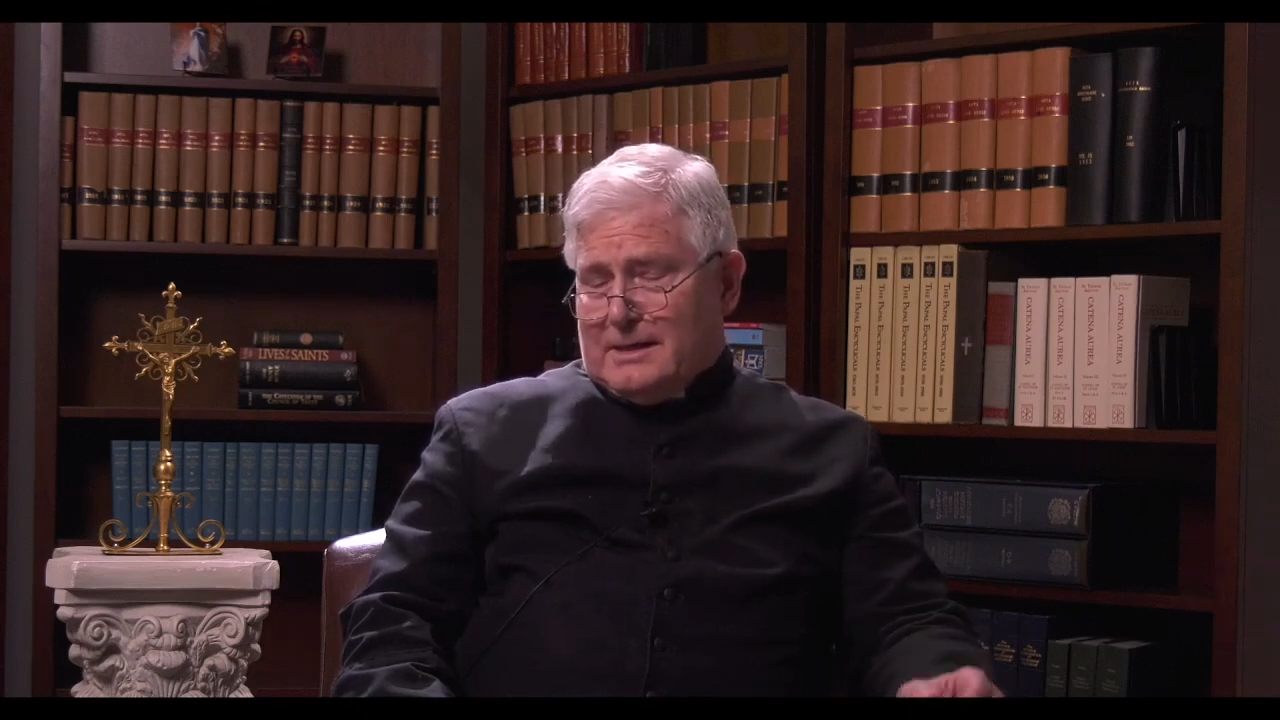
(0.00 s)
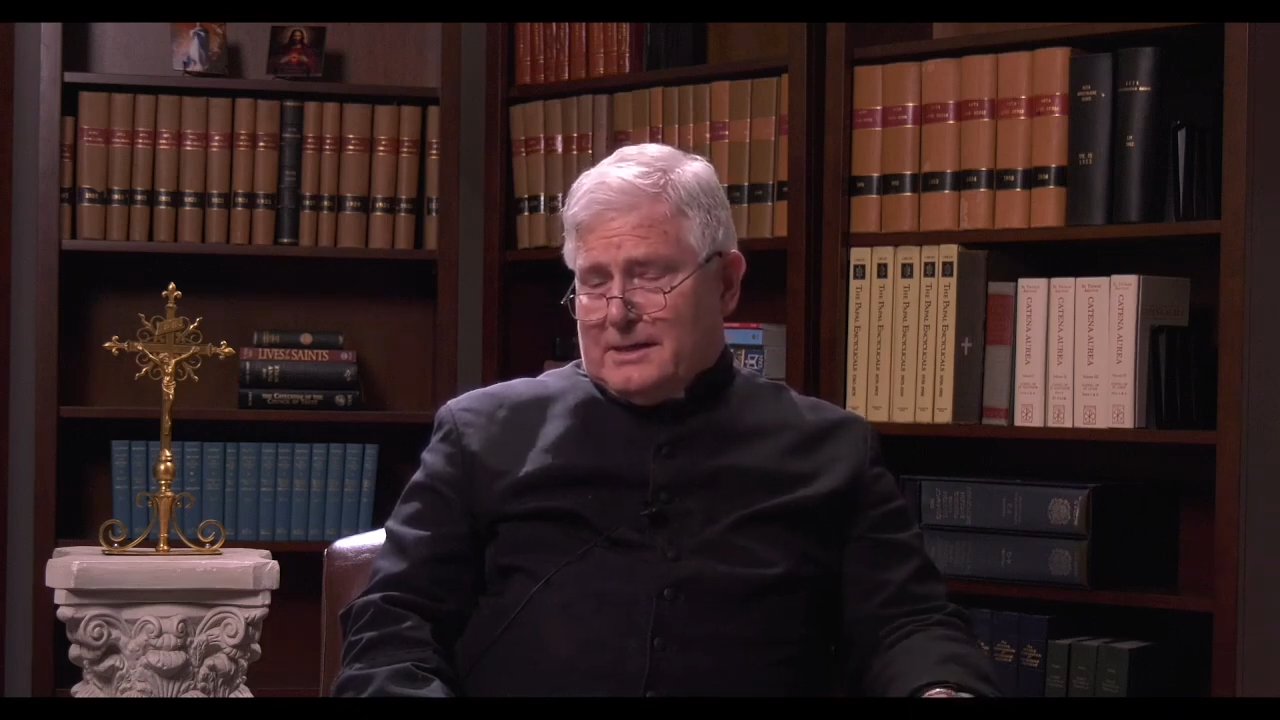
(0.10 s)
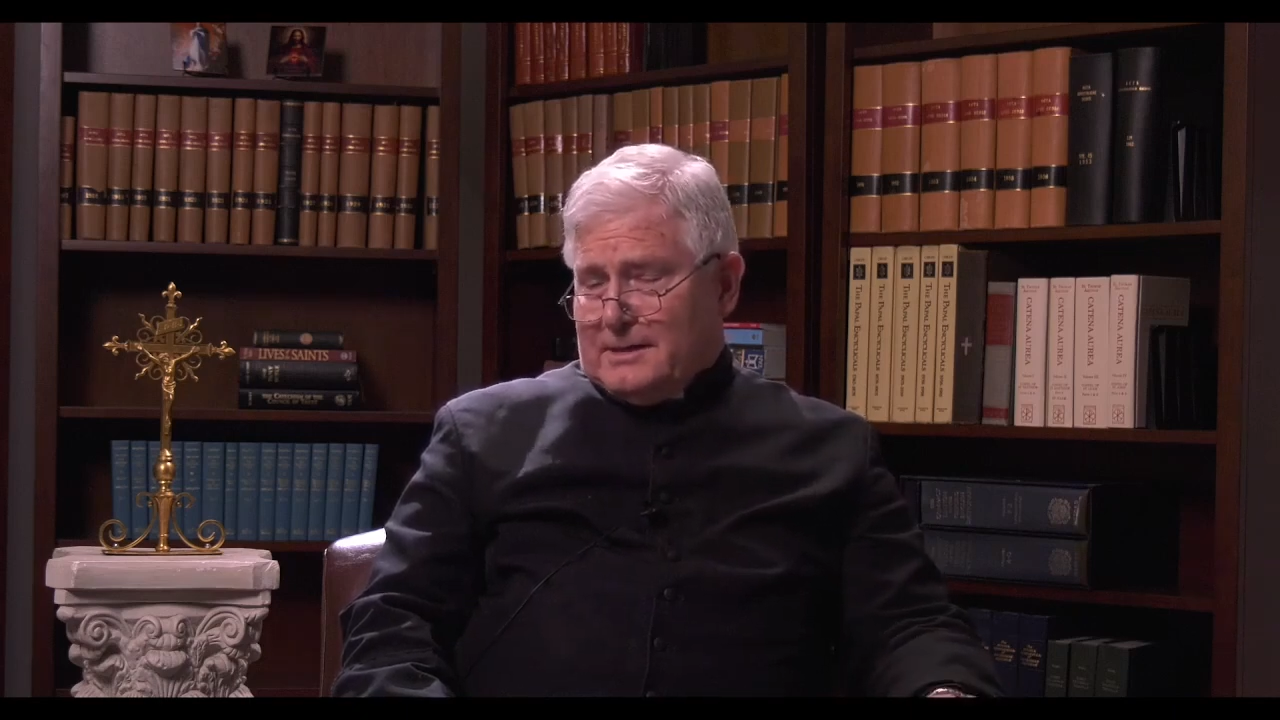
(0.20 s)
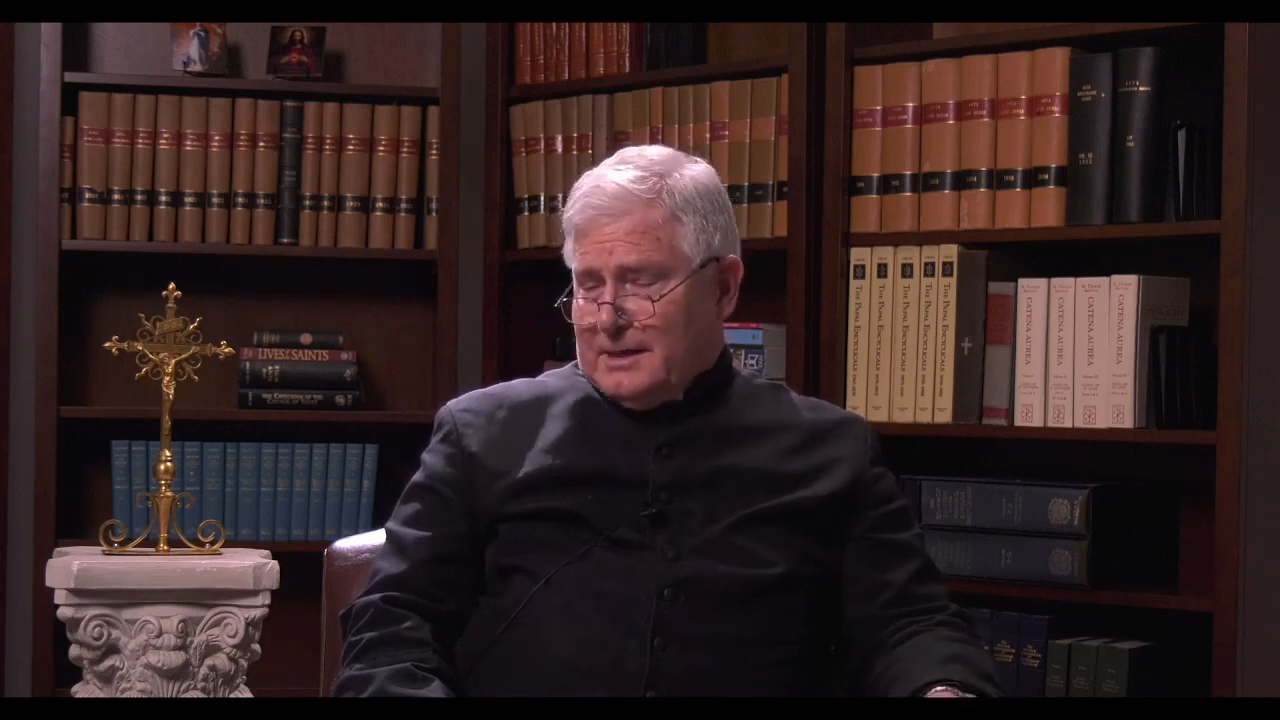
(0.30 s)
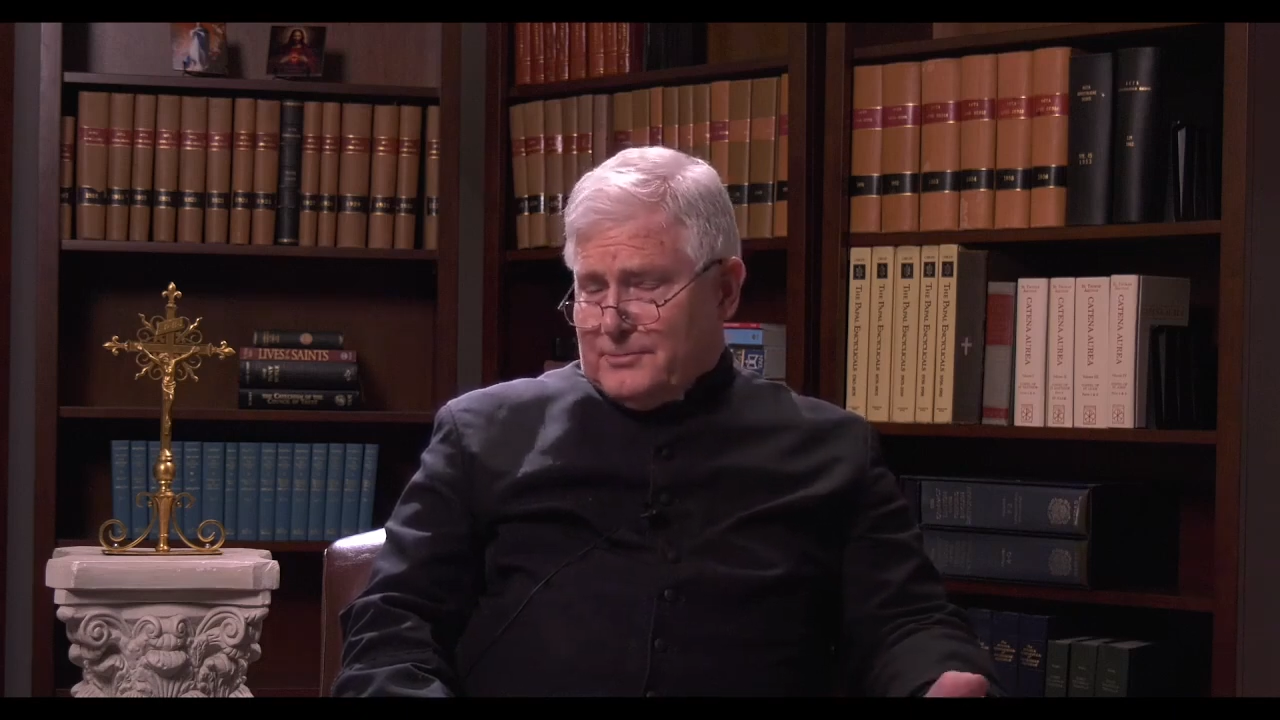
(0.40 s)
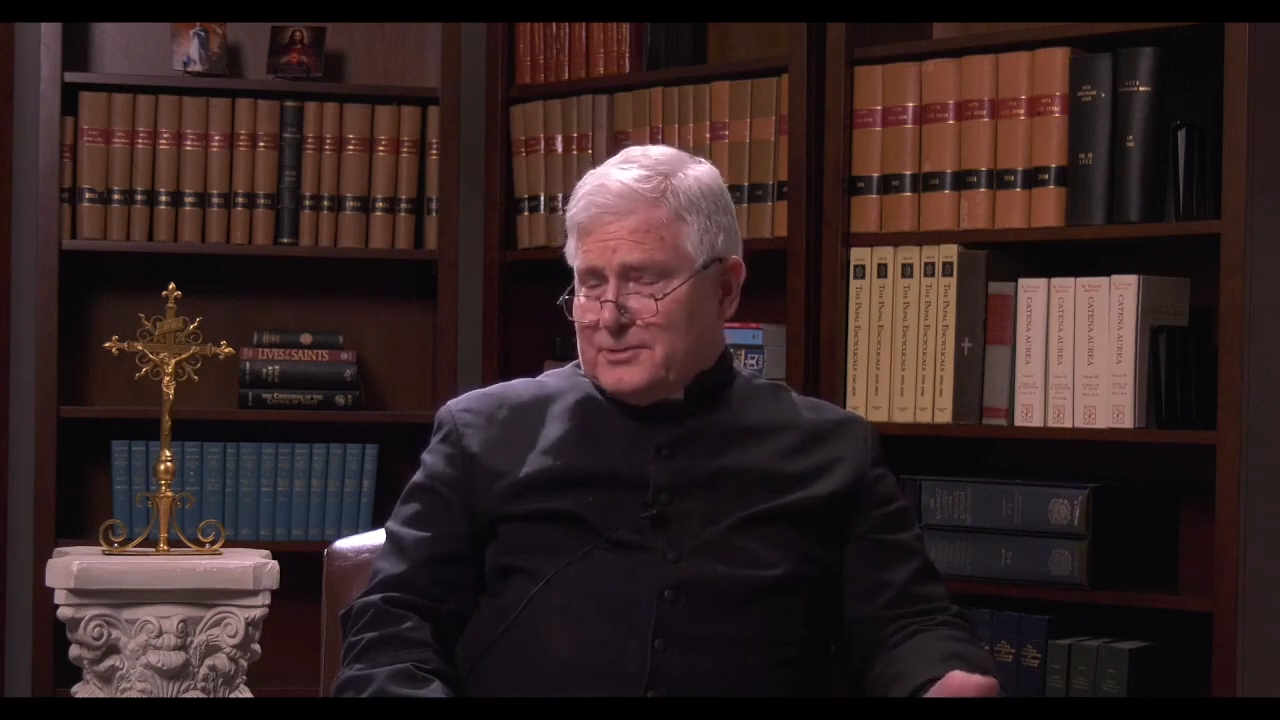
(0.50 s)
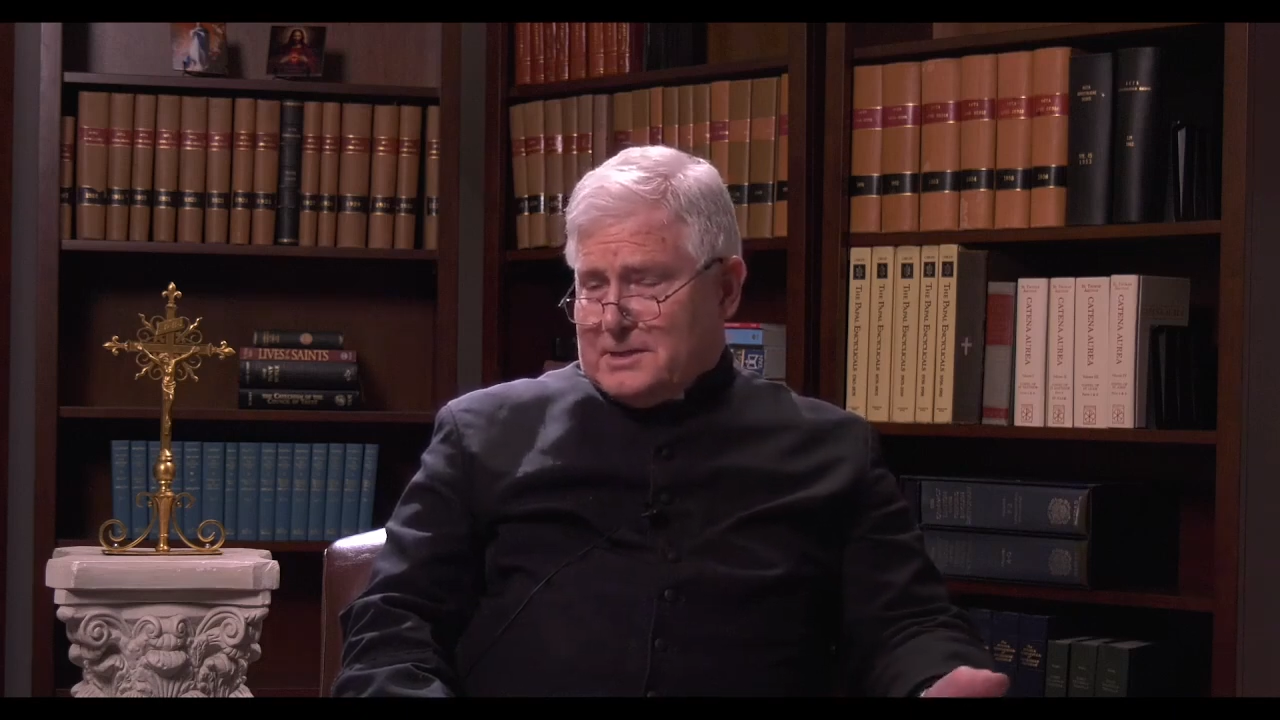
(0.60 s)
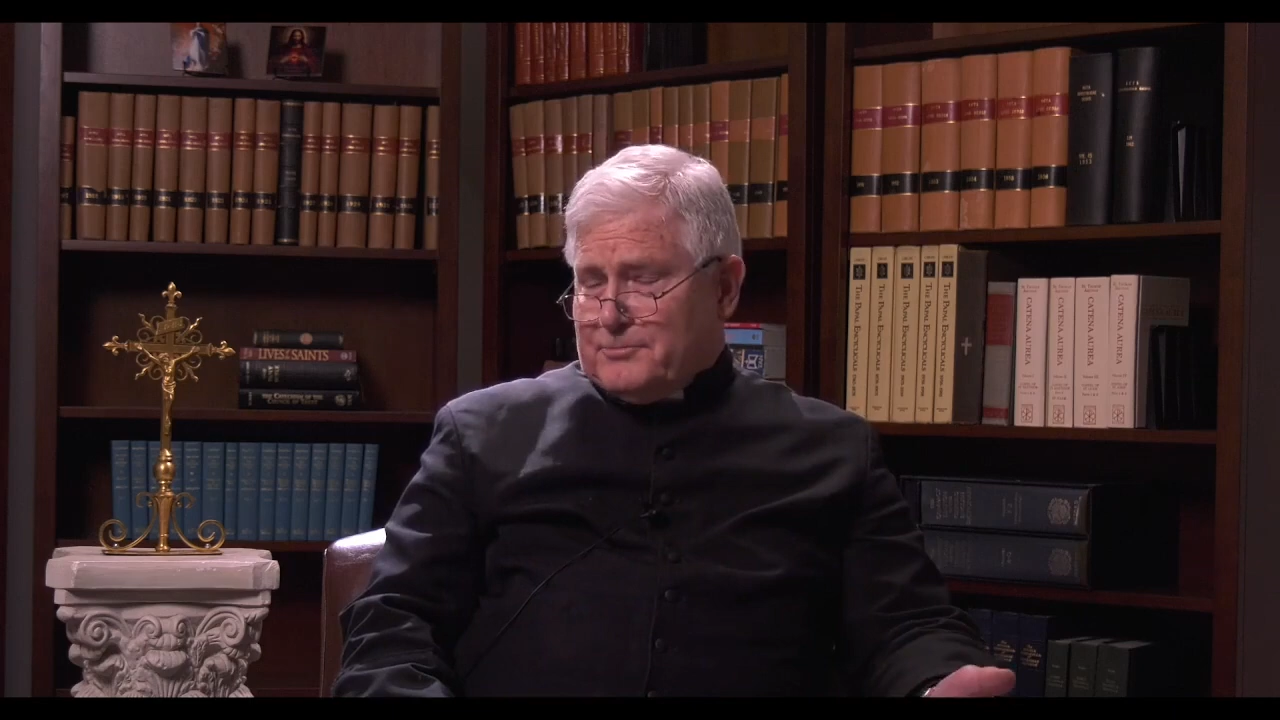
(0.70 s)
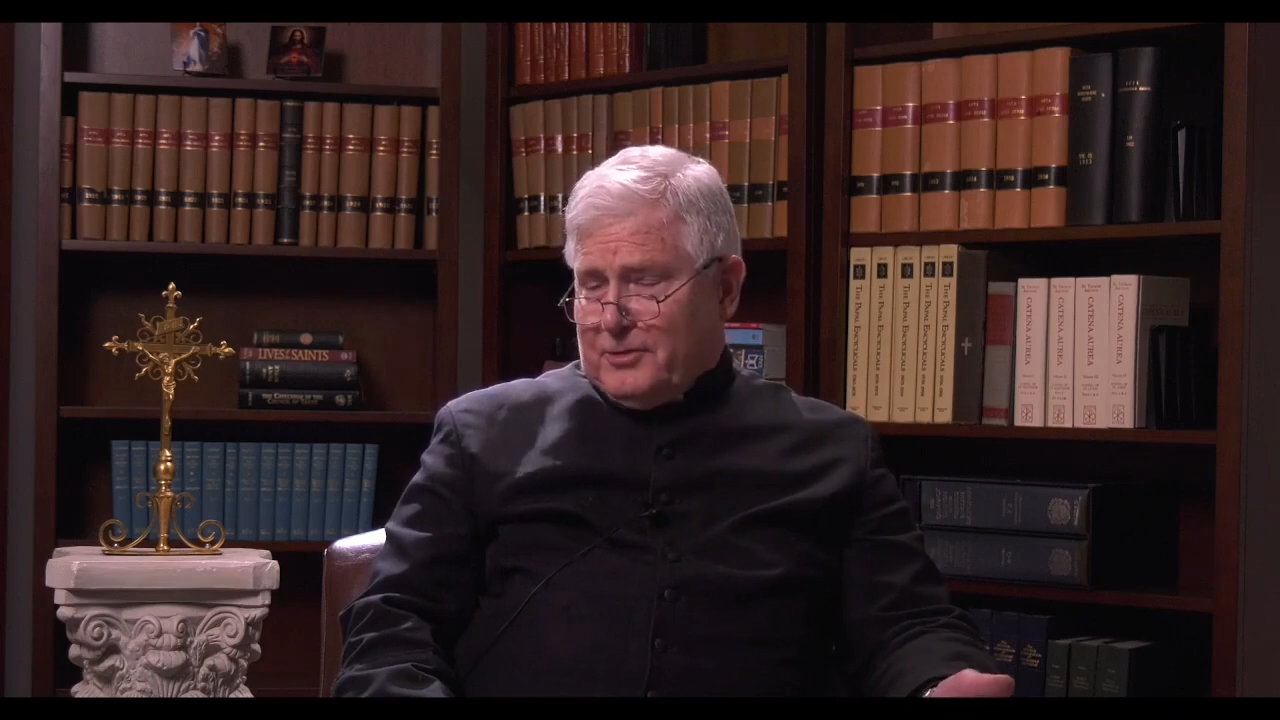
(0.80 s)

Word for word: and that was